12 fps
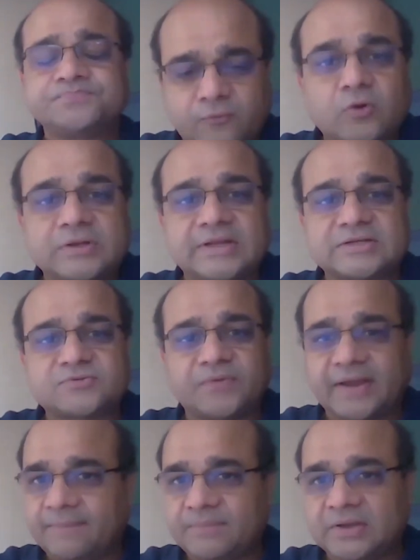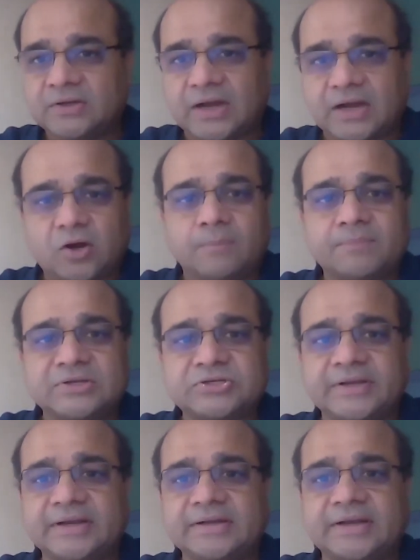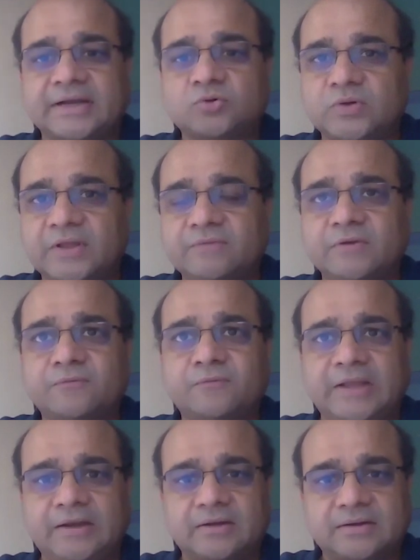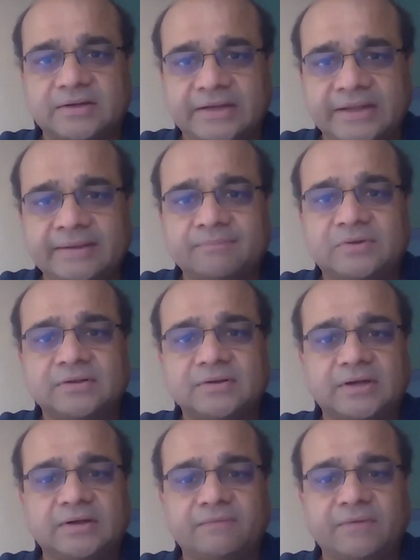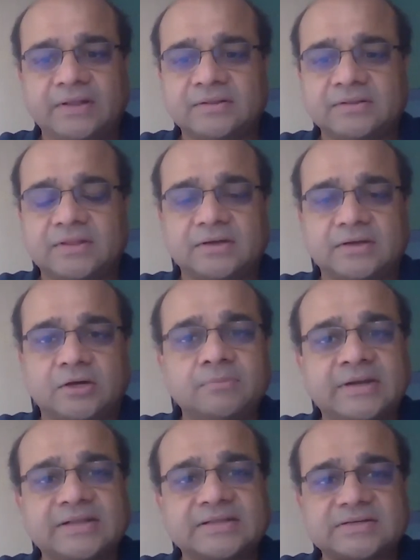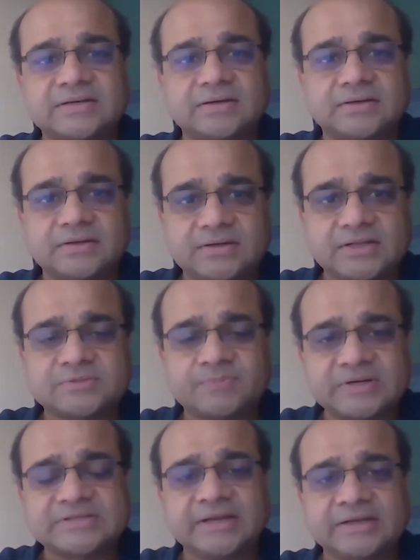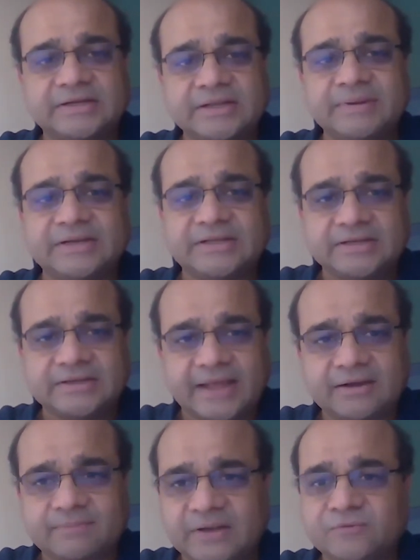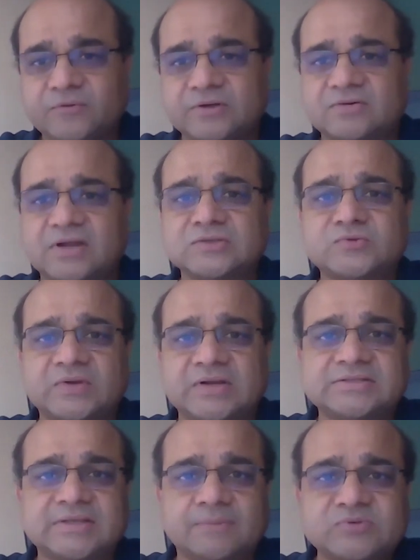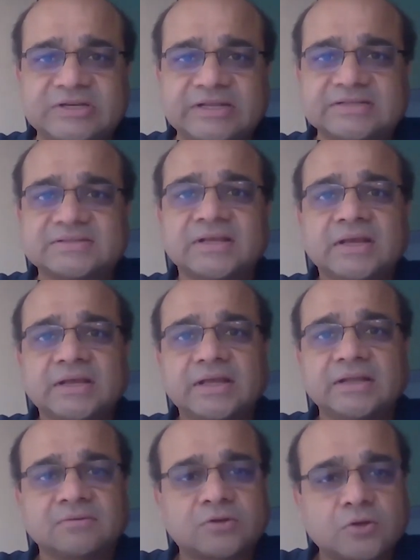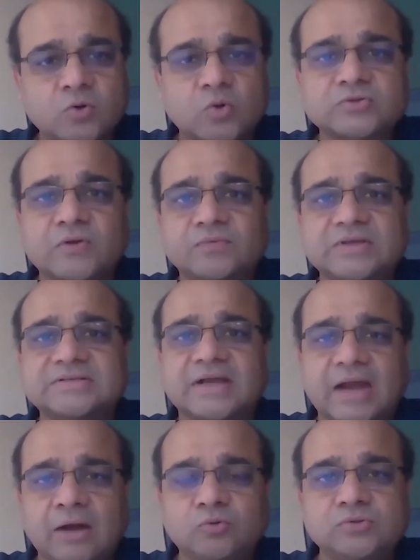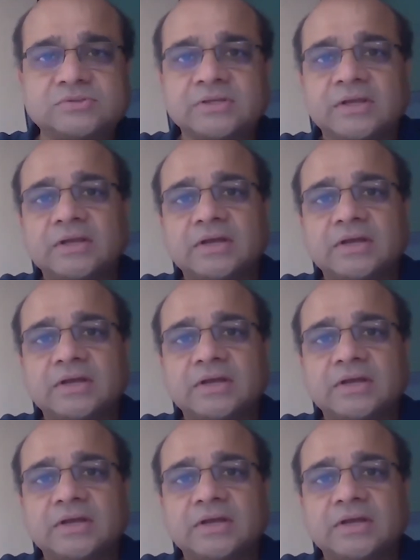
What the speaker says: 4 years we have been accomplishing it, and today we feel redeemed when the government is disbursing DBT, direct benefit transfer, and subsidies in crores of these accounts.